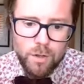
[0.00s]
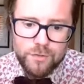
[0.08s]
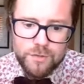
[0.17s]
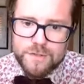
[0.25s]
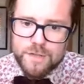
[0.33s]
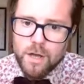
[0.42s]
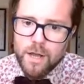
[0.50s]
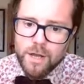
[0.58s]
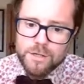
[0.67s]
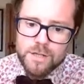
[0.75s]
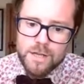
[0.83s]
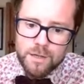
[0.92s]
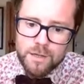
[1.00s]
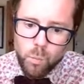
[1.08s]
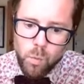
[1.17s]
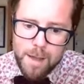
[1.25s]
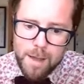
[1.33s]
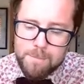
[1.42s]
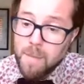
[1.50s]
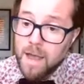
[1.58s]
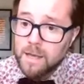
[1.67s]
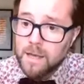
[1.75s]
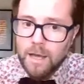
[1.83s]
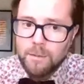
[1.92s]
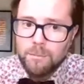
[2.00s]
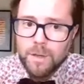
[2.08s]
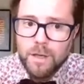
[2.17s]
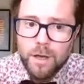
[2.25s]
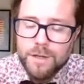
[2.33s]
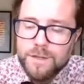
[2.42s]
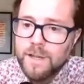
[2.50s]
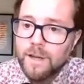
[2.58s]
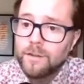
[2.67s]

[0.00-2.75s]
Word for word: desired in winemaking because